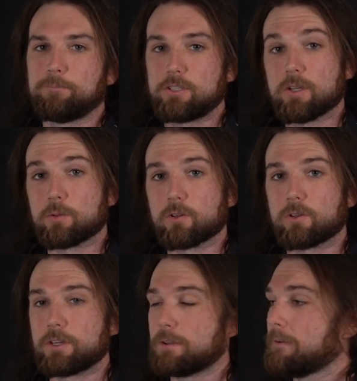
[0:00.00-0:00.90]

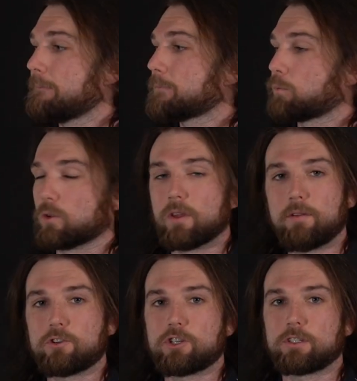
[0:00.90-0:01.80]
Similarly, we're
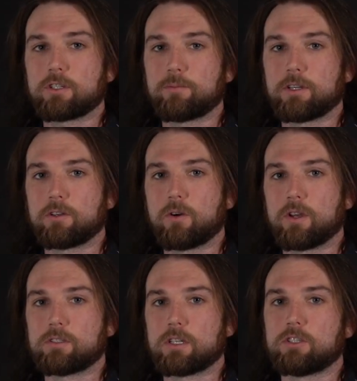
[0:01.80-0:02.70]
leveraging something
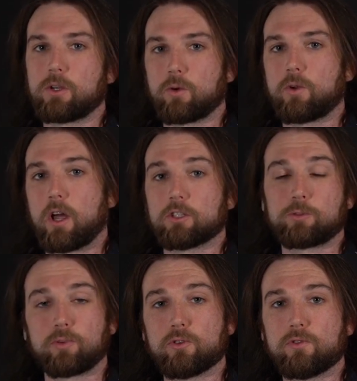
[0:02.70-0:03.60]
known as a
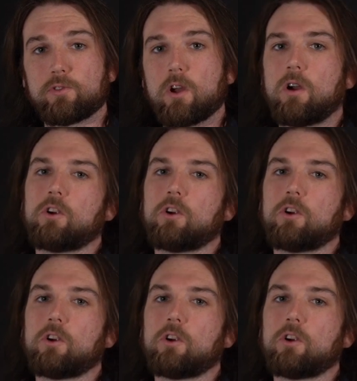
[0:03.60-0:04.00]
zero-knowledge proof,